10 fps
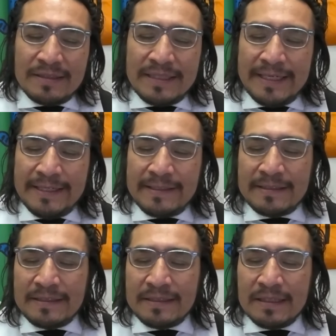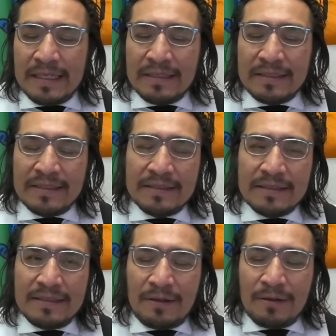And
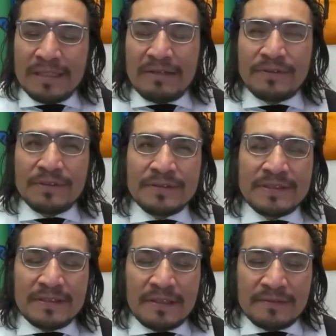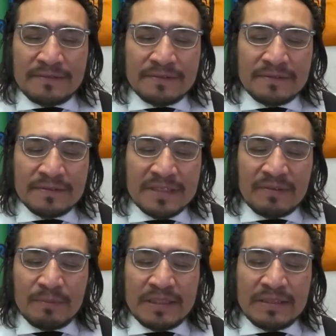all levels of
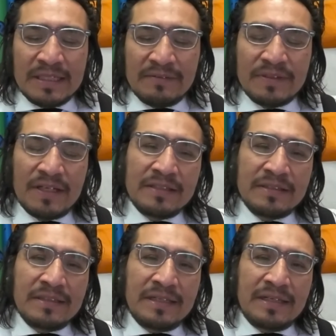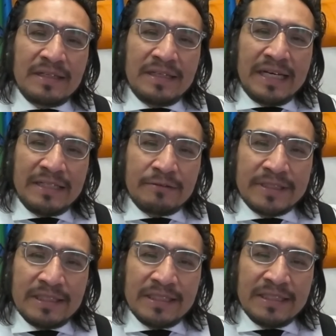government have not
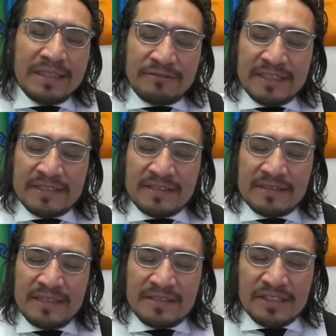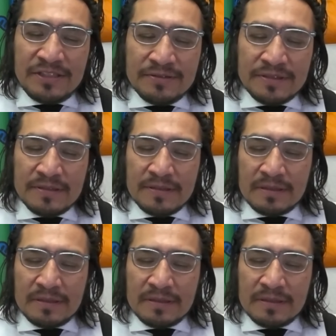adequately addressed these issues,